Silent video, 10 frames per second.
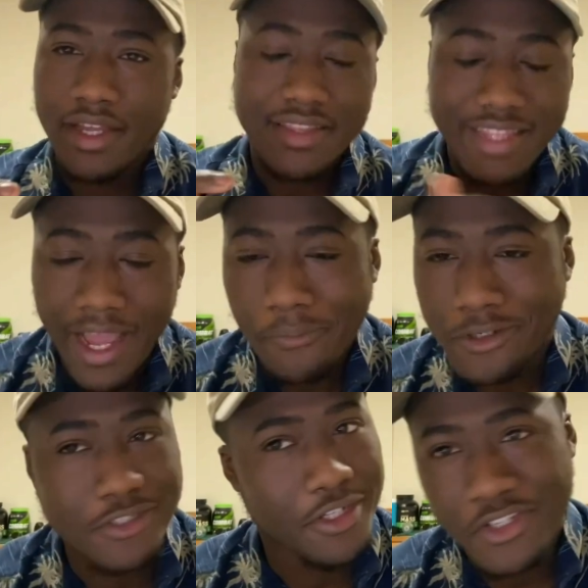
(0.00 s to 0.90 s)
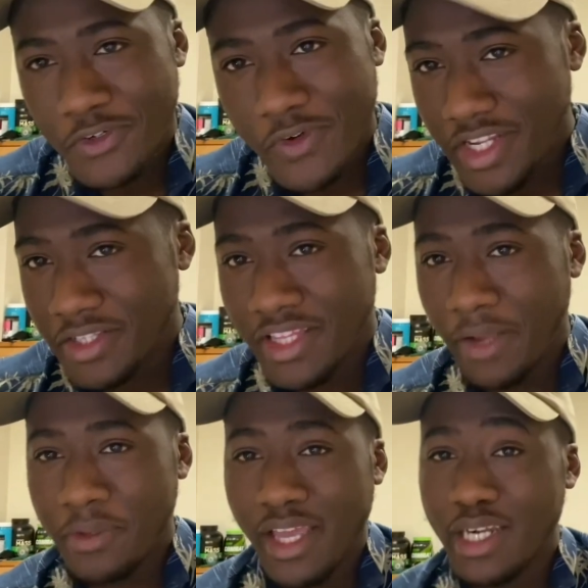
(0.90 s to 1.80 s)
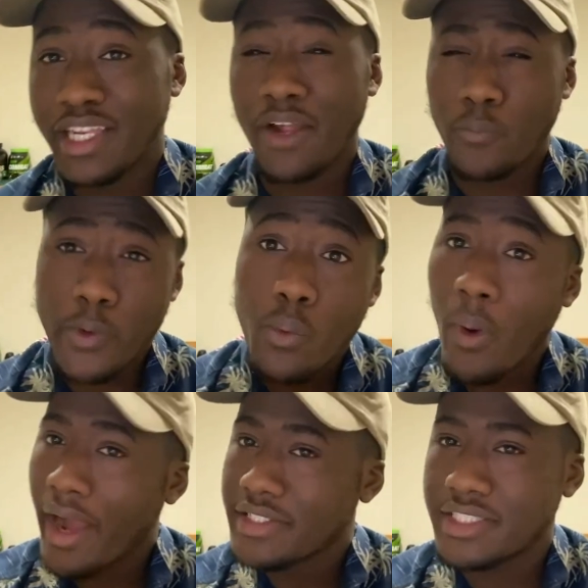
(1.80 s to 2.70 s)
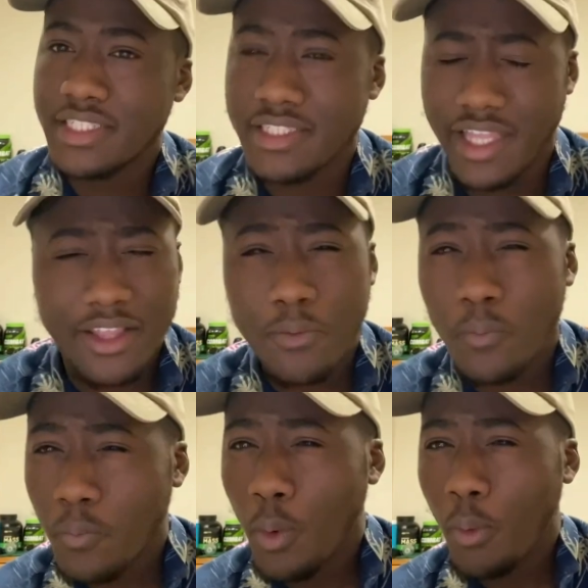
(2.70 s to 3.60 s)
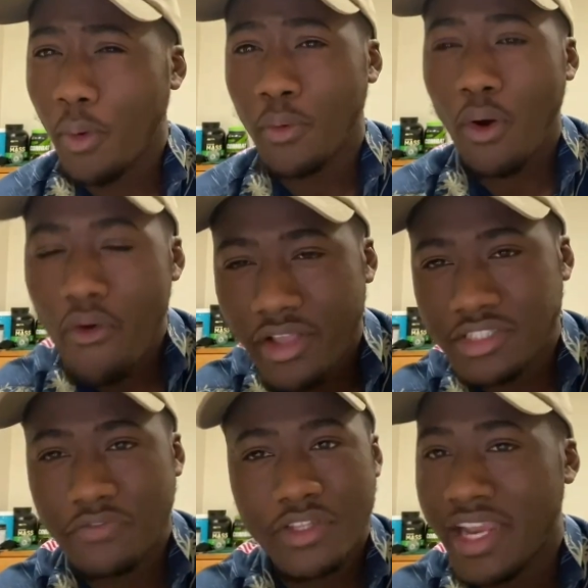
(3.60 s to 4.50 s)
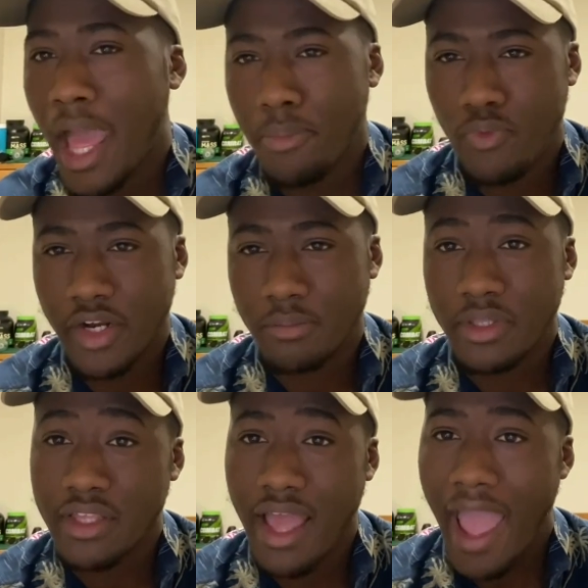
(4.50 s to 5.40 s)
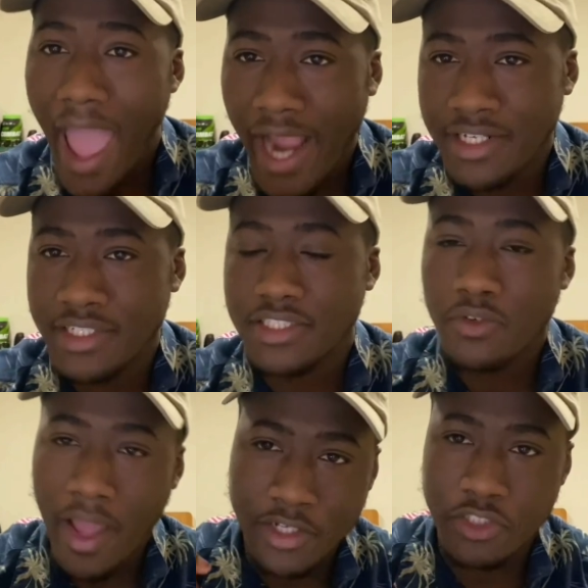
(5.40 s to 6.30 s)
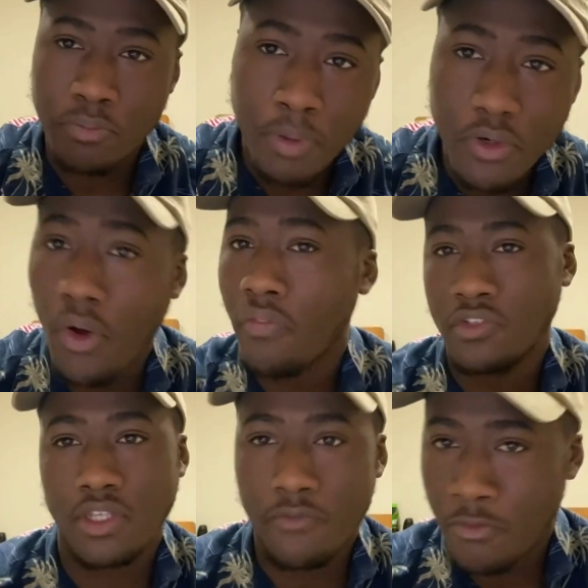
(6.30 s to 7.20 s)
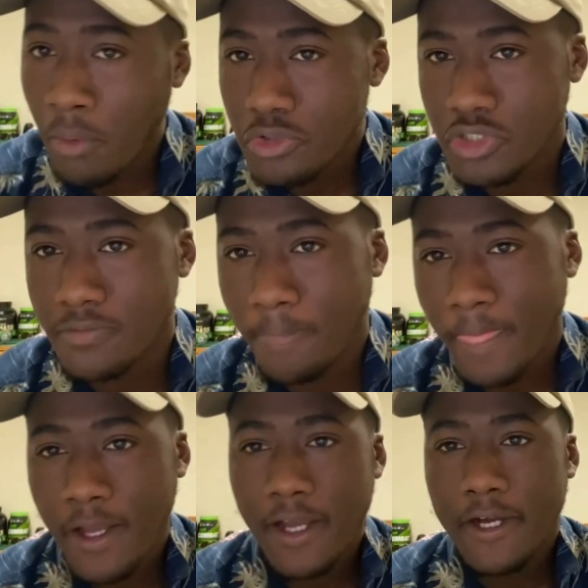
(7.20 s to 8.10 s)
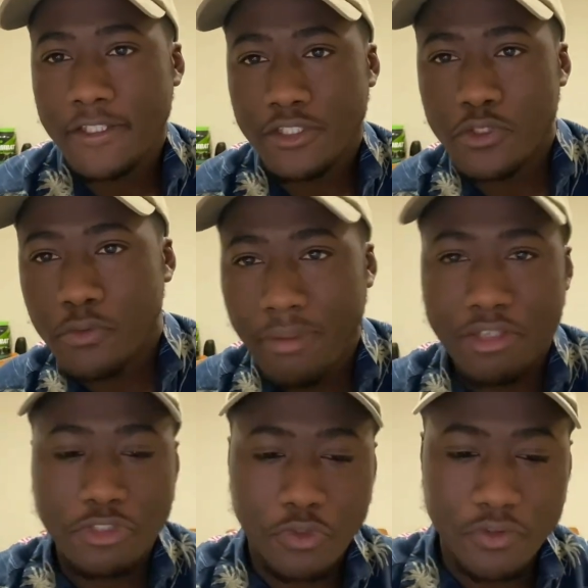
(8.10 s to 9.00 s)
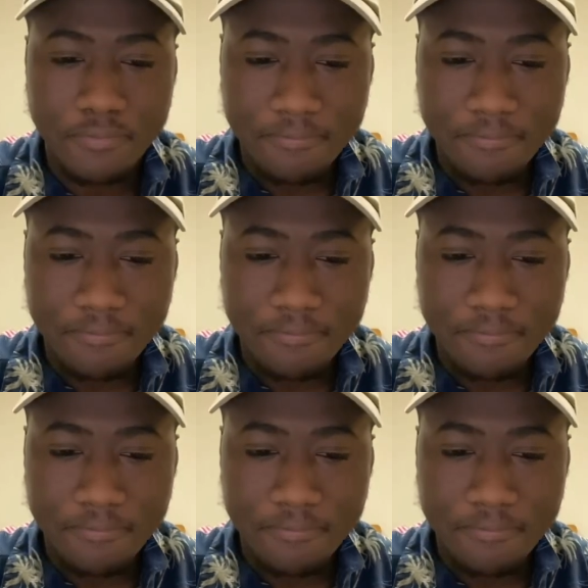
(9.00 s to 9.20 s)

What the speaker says: that was great that we got that rewind scene. Like, whoa, all that stuff didn't happen randomly. Agnes actually put all the stuff in motion to make sure